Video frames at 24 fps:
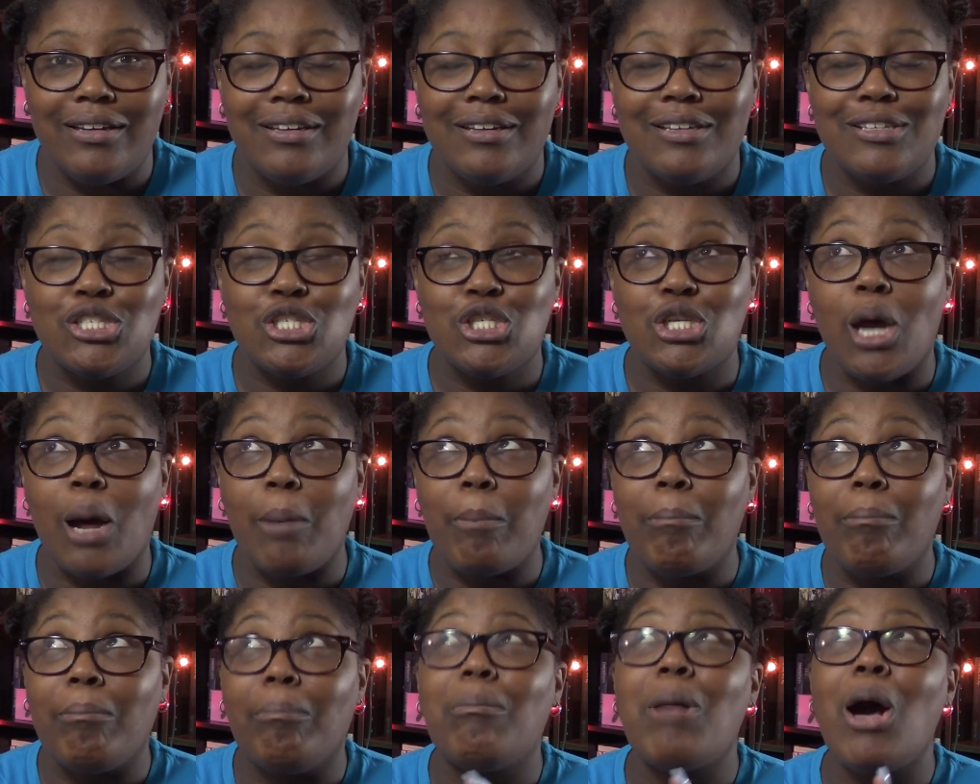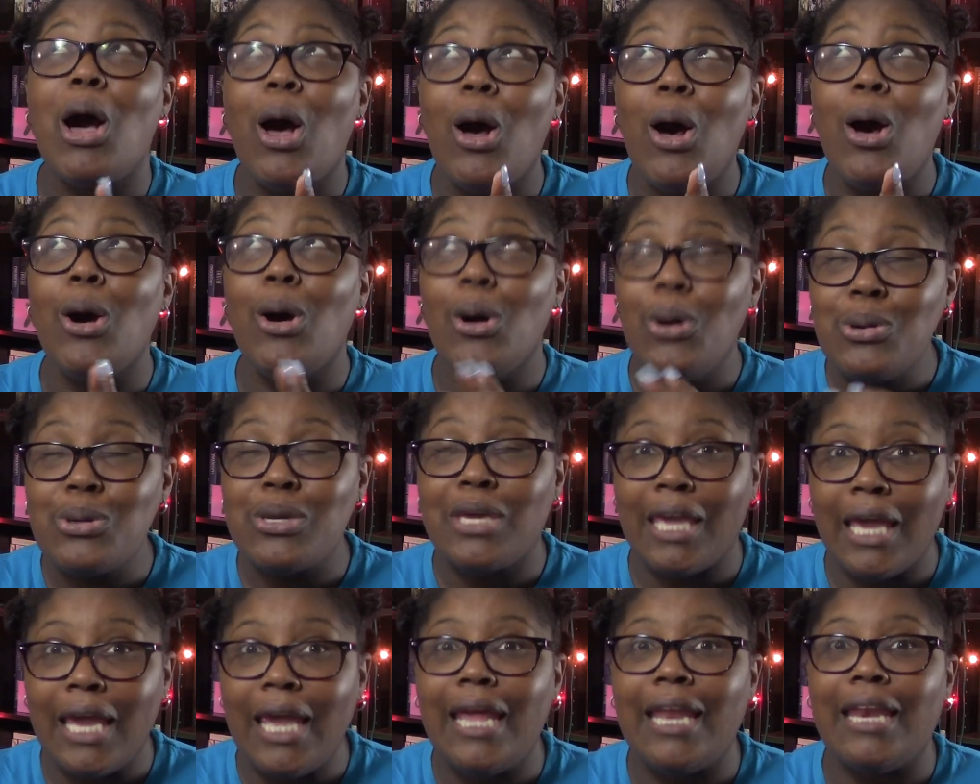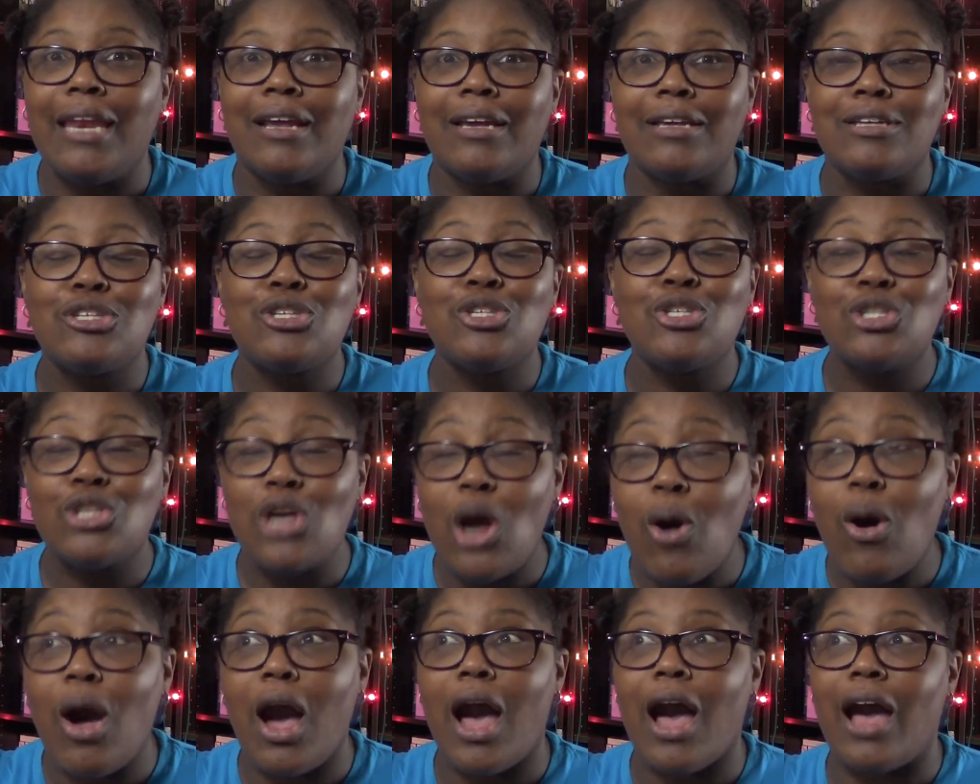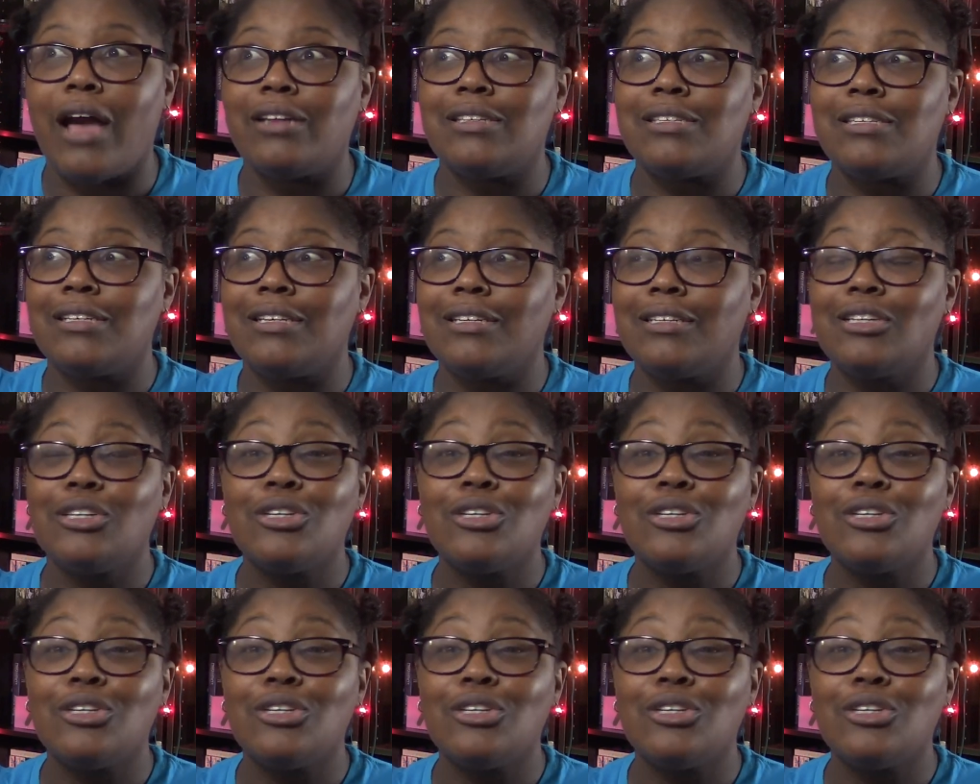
Smoking. So hot.